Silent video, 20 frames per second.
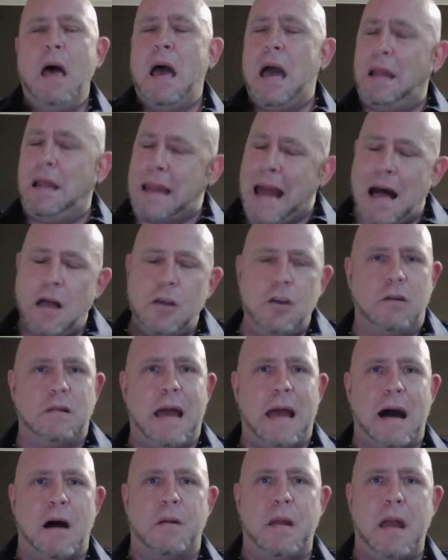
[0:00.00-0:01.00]
and now you're
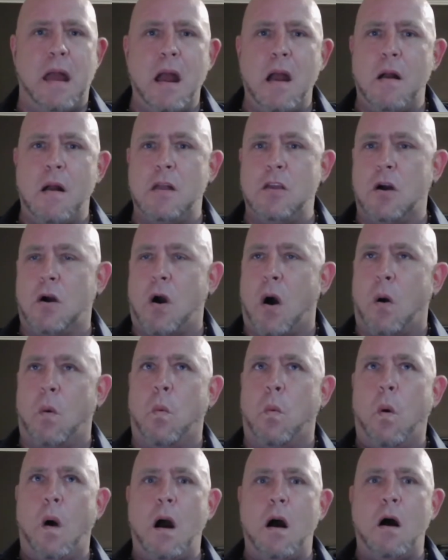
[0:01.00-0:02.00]
down here and you're going,
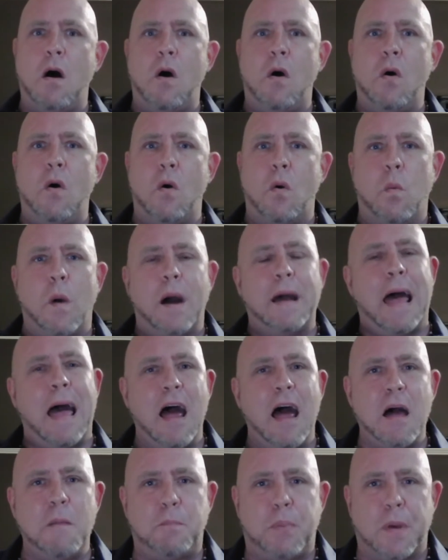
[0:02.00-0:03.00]
whoa, what
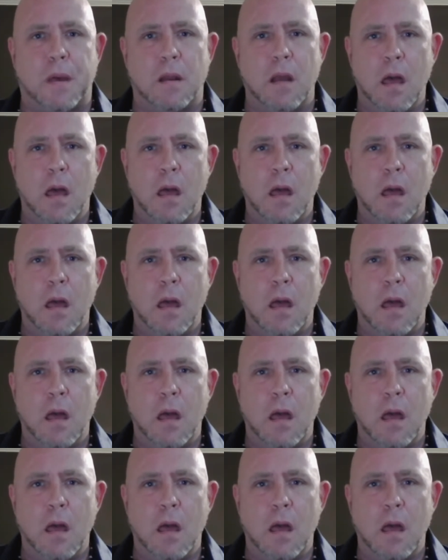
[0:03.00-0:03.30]
happened?